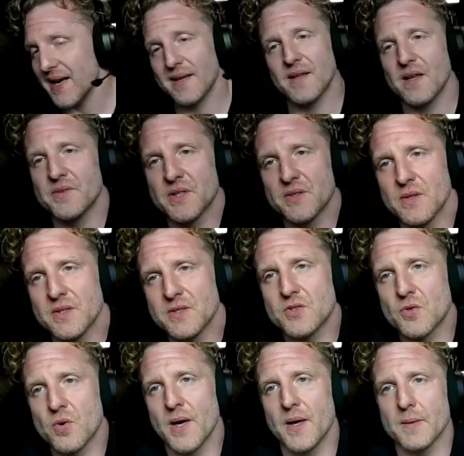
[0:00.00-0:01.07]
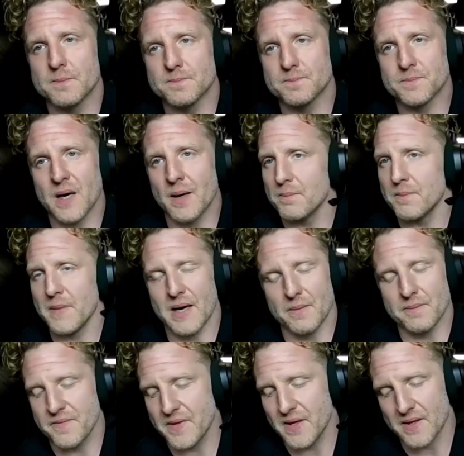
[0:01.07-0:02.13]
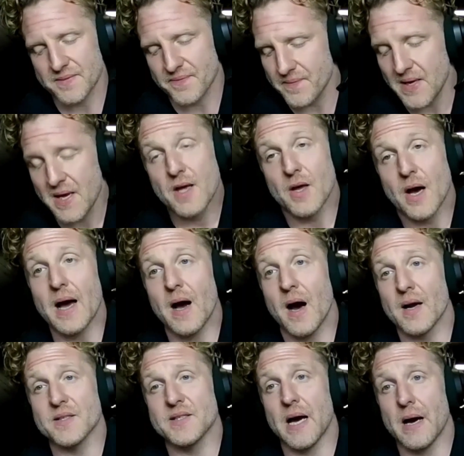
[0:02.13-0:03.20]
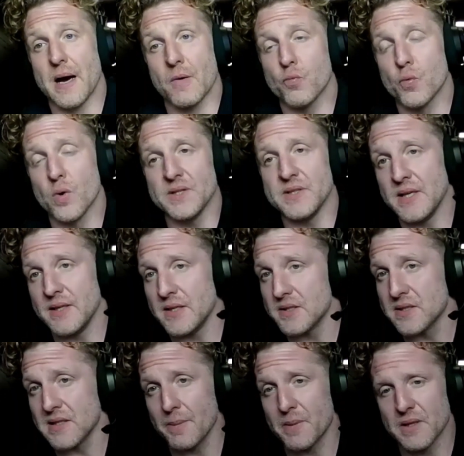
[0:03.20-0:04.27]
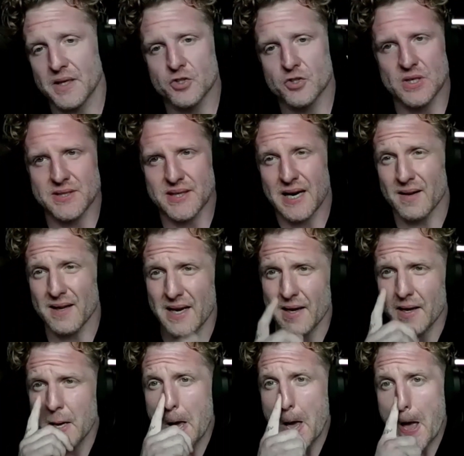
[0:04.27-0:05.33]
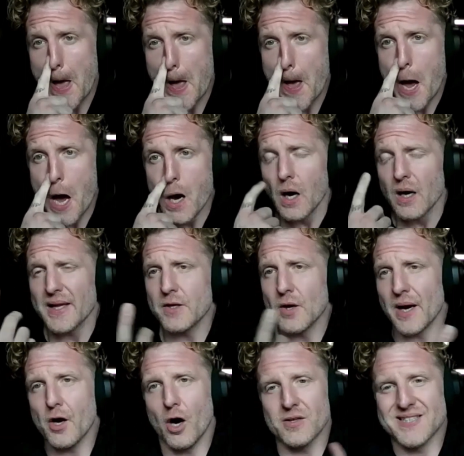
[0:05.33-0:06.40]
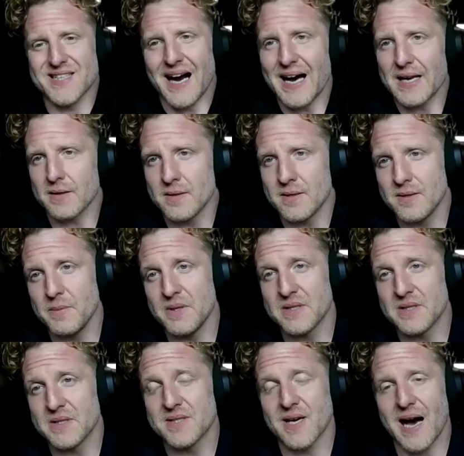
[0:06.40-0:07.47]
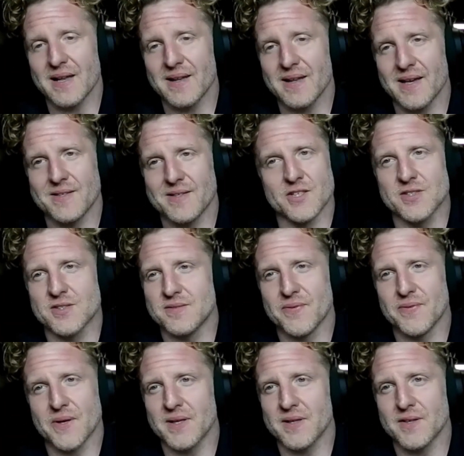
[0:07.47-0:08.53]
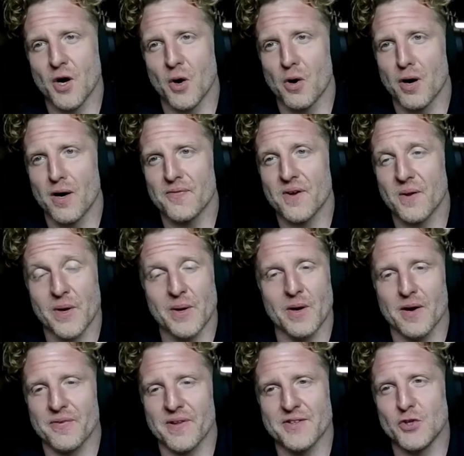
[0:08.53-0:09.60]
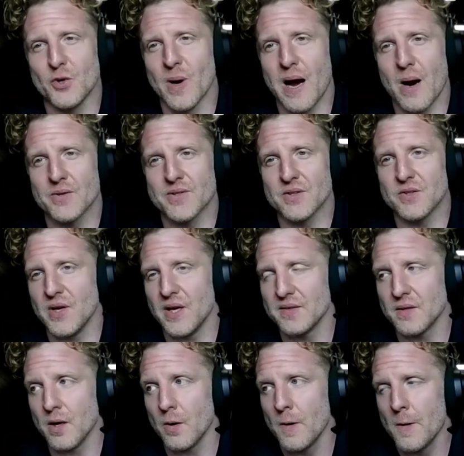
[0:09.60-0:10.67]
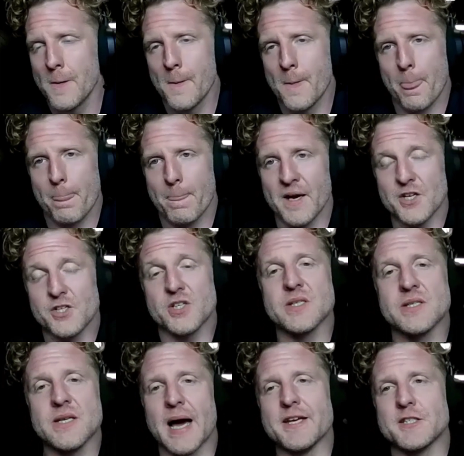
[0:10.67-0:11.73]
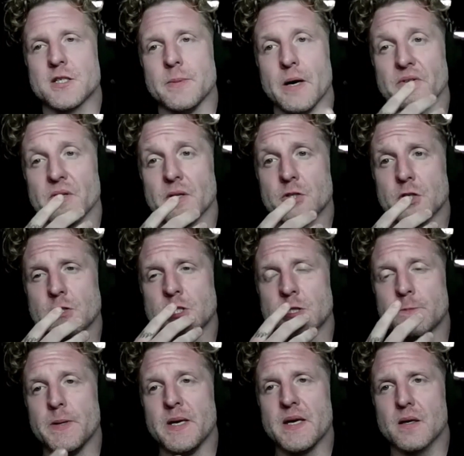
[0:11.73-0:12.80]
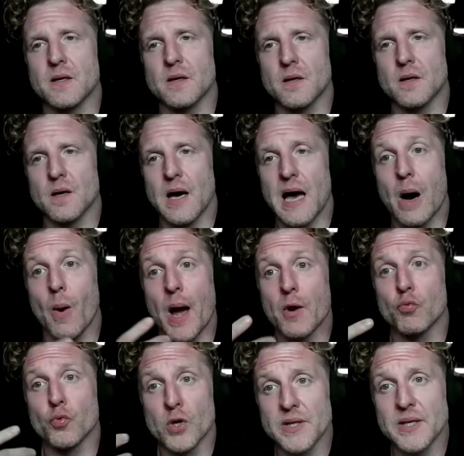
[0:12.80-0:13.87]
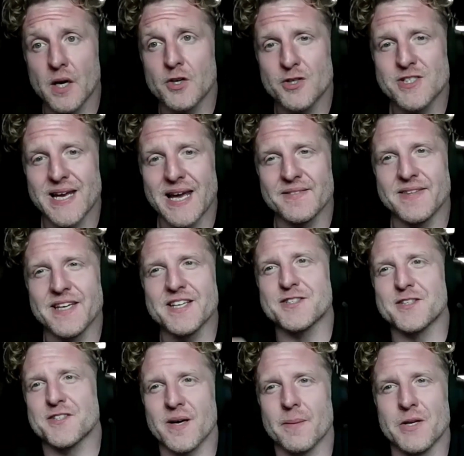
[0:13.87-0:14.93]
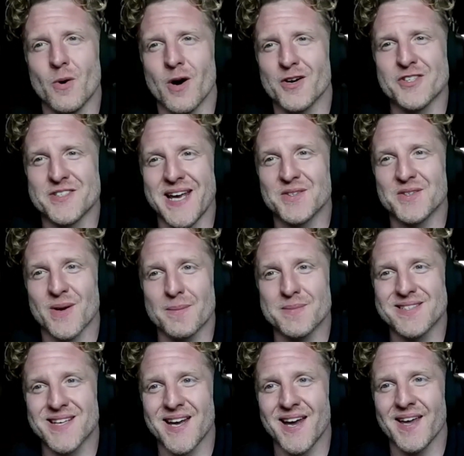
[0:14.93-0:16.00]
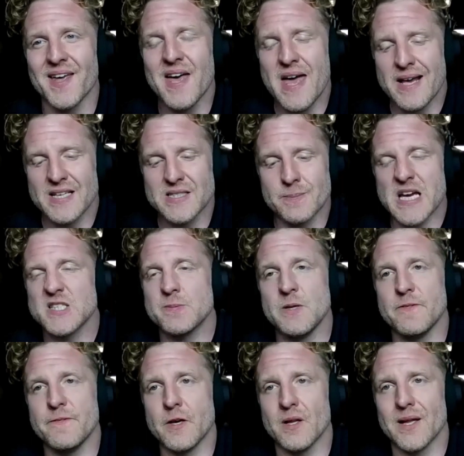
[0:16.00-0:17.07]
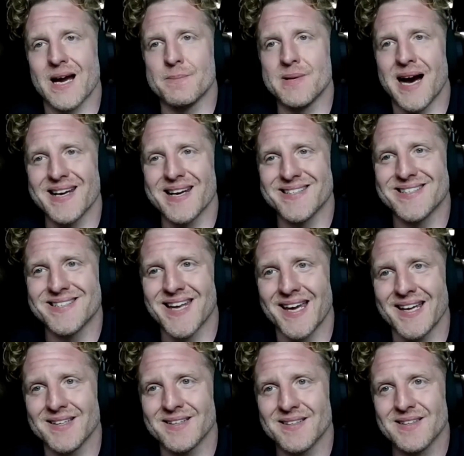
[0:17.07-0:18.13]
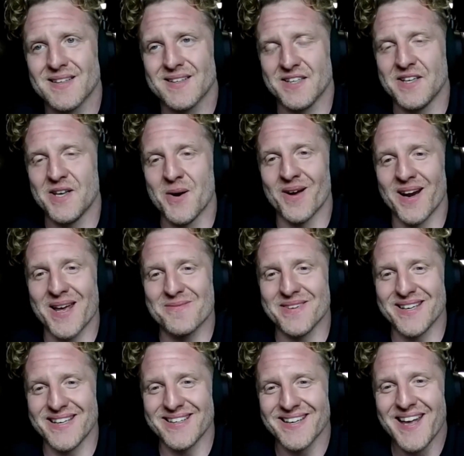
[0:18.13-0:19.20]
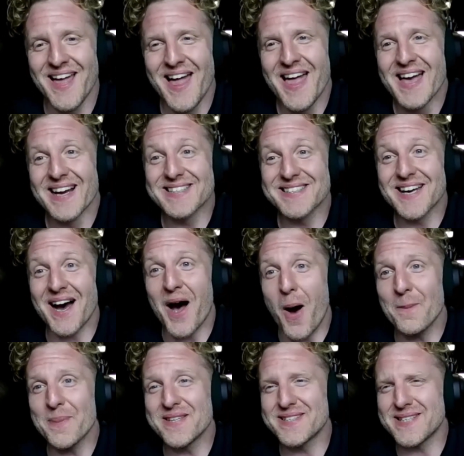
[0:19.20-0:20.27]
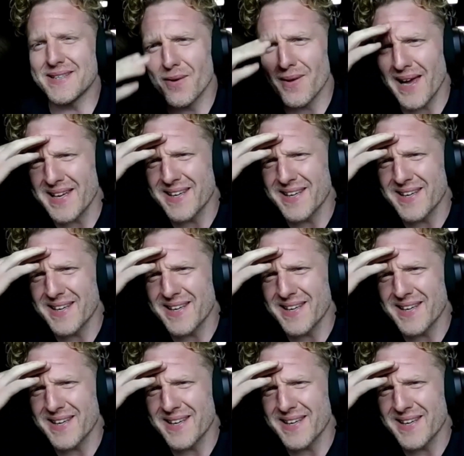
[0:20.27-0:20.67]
I love it, dude. This is great. Man, I honestly, I really needed this because I've been like stressing out. I call Scott. Scott, just fucking go off we went off for 2 hours 2 days ago, and it's just nice to be able to speak how I really understand things to somebody who understands what I'm saying, because it makes me feel like I'm not insane. You know what I mean? Because I'll be sitting there